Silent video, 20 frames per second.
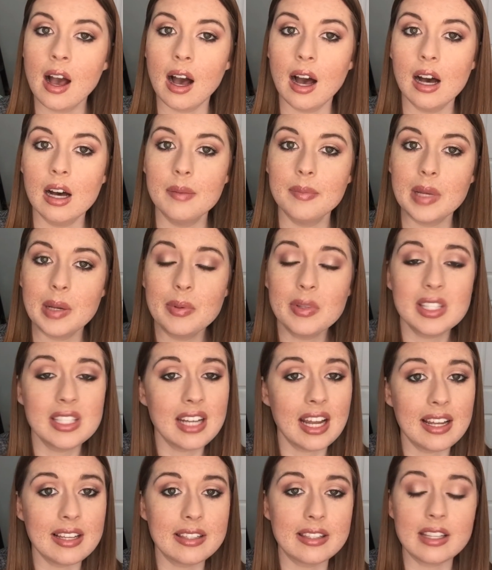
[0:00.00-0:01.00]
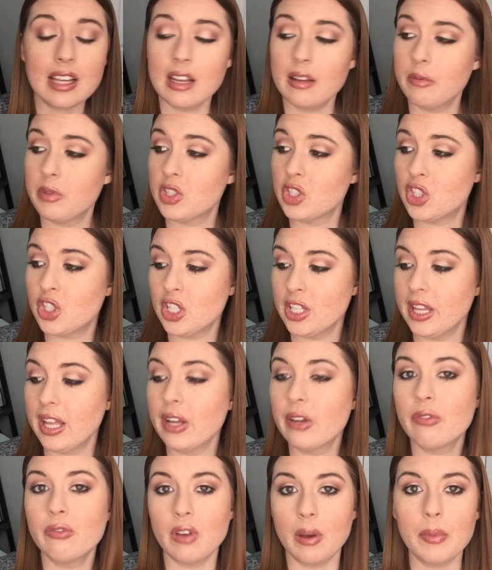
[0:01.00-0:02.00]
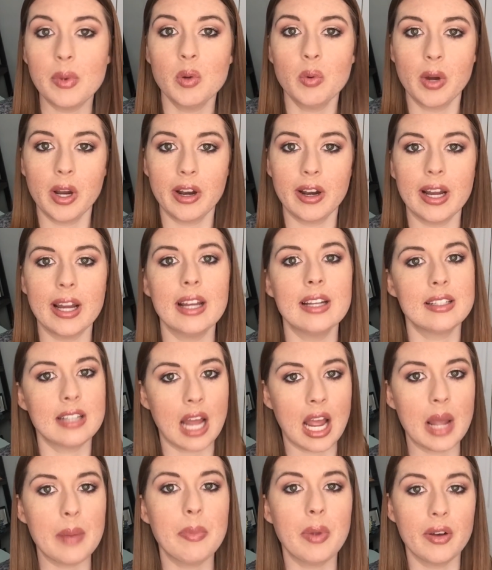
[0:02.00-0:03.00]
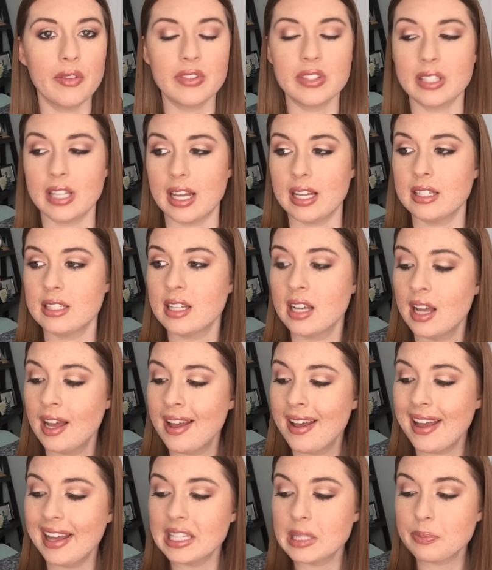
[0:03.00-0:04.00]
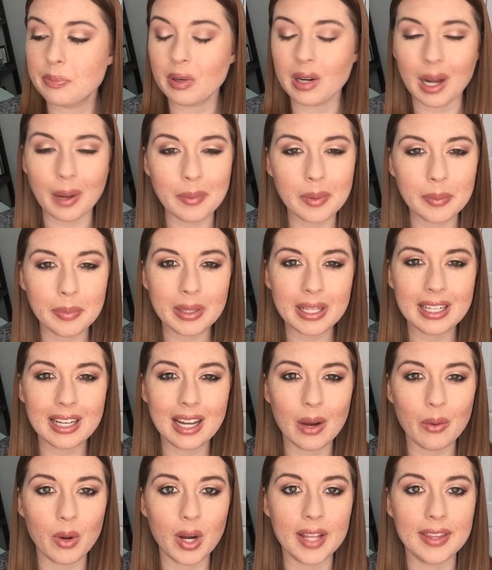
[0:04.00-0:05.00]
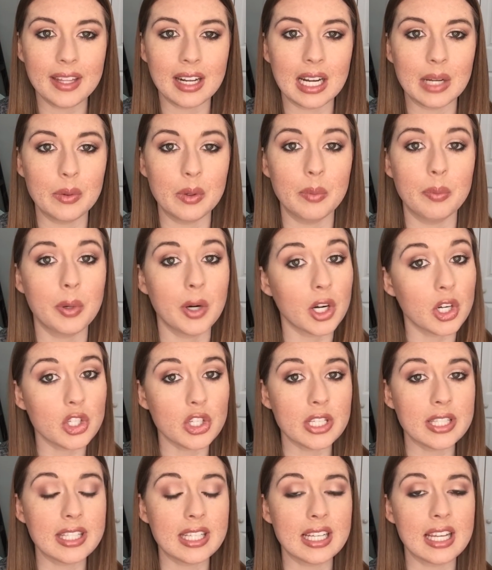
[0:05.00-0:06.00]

Um, it was nice. It was a good like February type of scent. It's probably not one that I would purchase